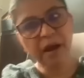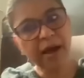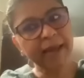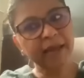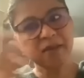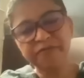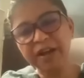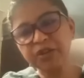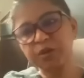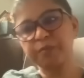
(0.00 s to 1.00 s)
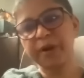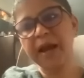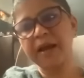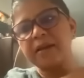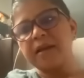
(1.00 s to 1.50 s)
a high-end fashion
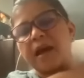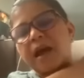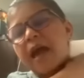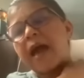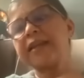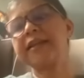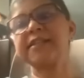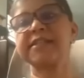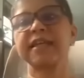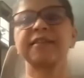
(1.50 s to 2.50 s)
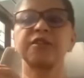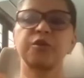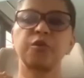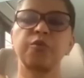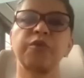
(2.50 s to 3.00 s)
brand, and it'll say that,
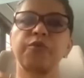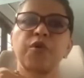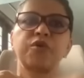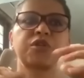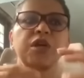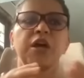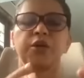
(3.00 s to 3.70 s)
you know, we want